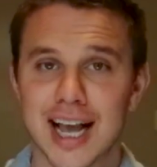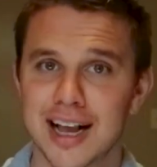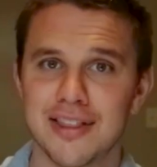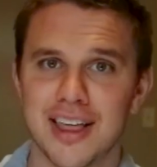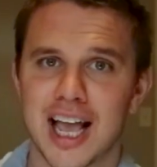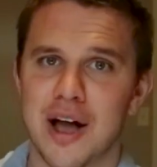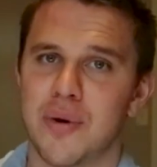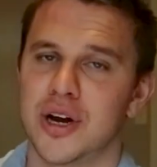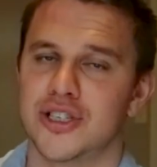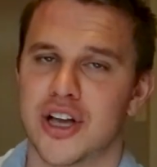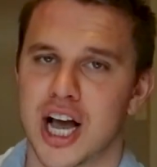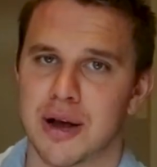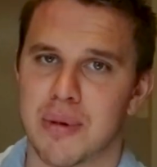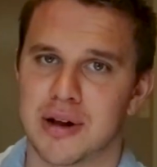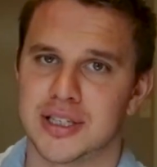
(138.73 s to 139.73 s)
second thing I want to
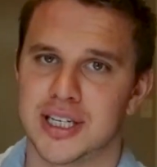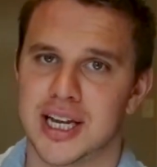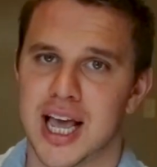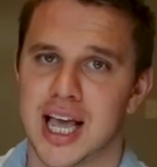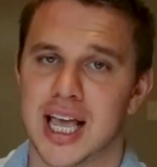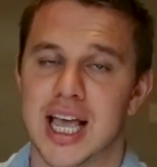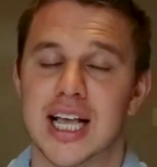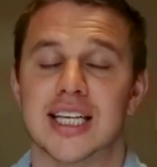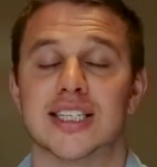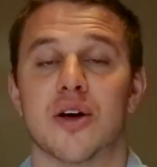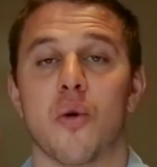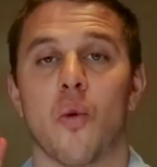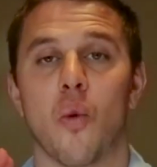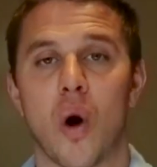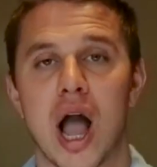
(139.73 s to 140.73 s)
talk about today
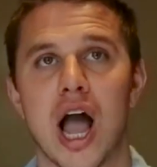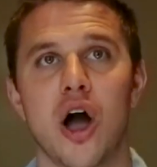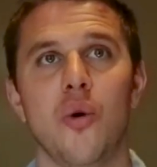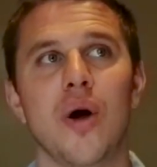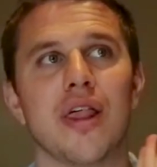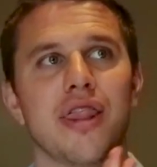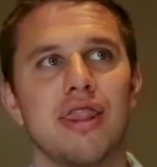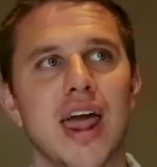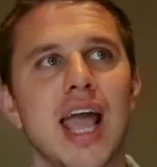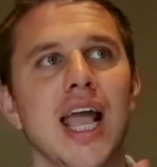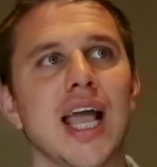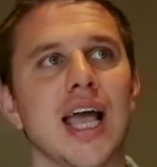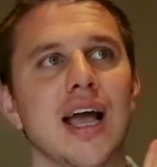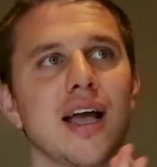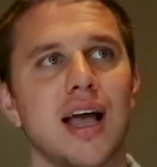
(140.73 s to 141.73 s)
is, wow,
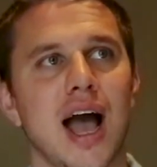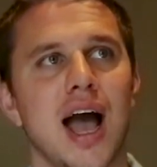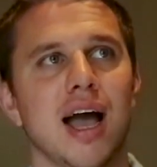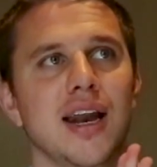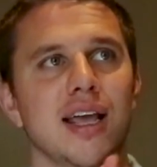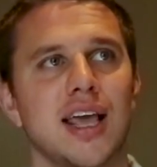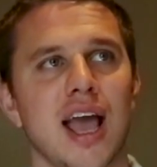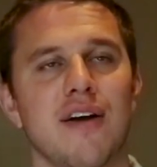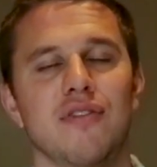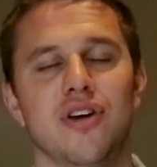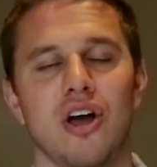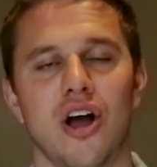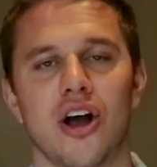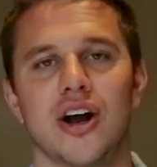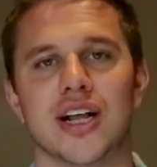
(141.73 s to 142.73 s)
thank God
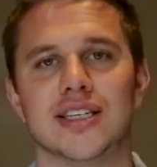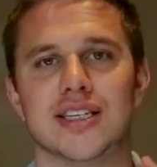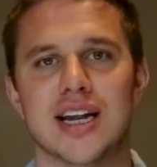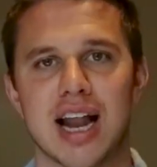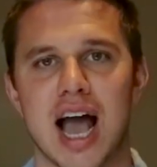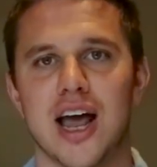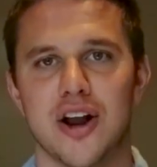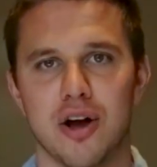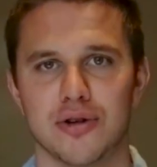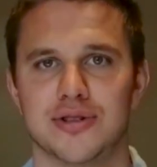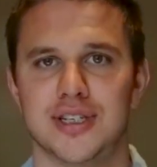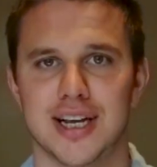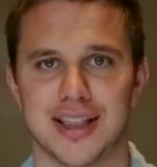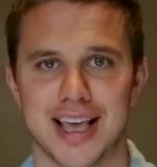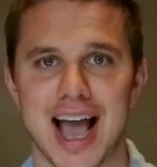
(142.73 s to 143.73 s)
Kevin Hart is not
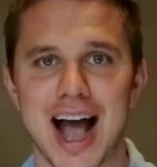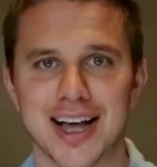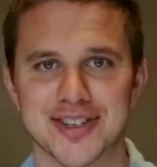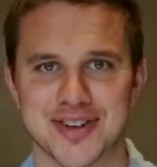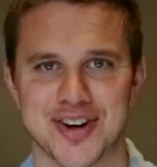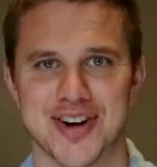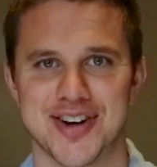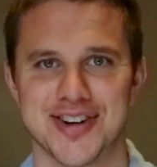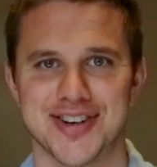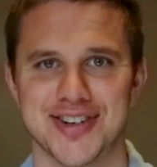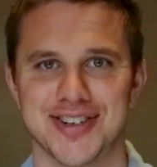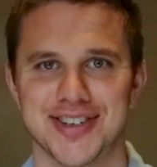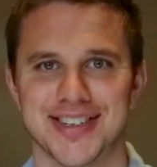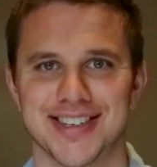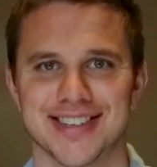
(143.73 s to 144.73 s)
hosting the
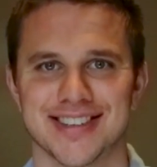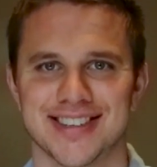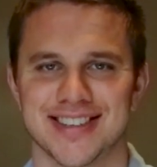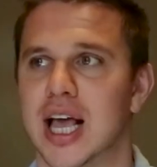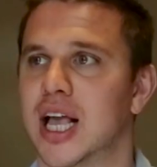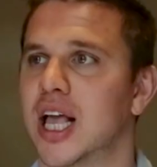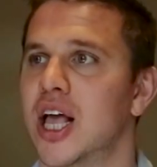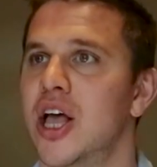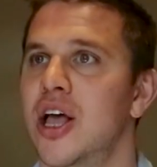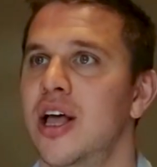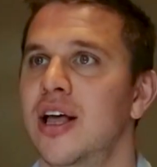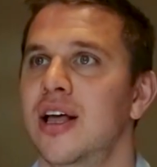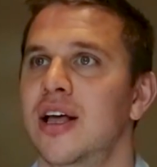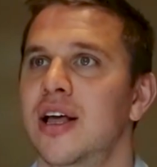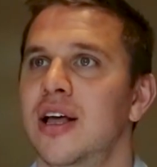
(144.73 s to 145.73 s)
Oscars. Like,
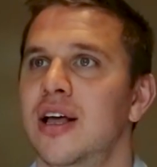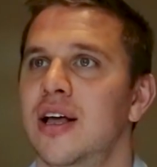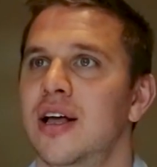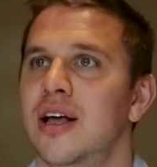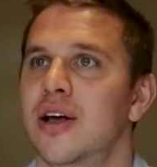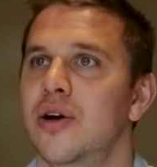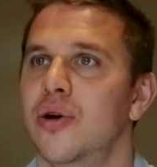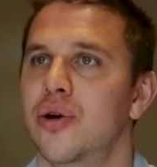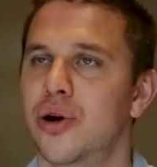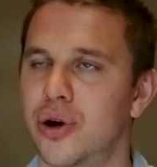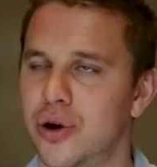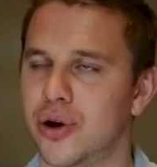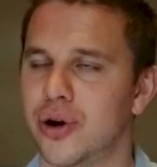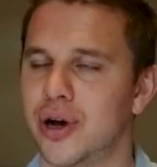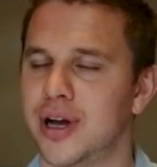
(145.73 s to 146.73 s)

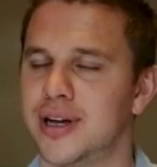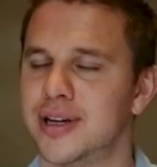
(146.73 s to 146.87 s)
whew.